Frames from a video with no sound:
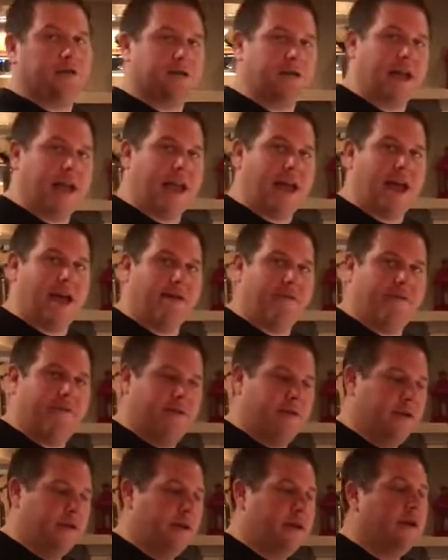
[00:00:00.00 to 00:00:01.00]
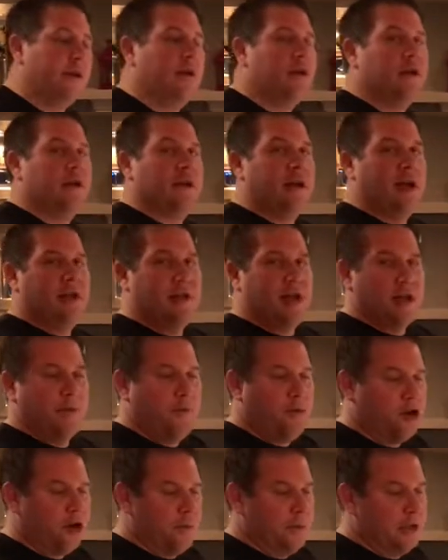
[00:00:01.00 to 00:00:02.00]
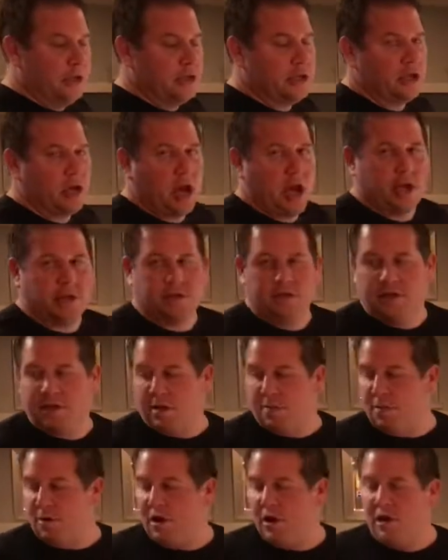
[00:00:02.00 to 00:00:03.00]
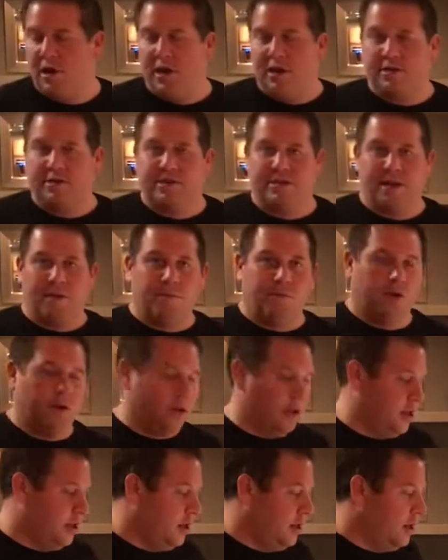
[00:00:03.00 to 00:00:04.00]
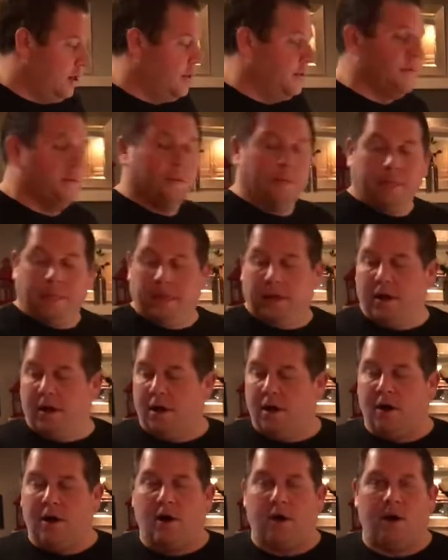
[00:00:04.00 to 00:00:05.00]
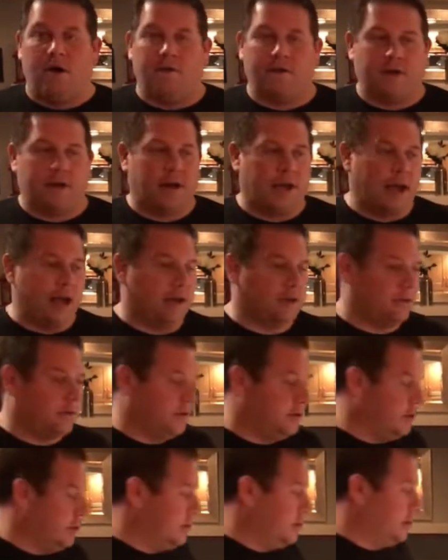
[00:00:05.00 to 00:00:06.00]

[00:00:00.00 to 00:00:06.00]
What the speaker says: in half, and then put them in the sauce, and then we're gonna assemble all of our casserole dishes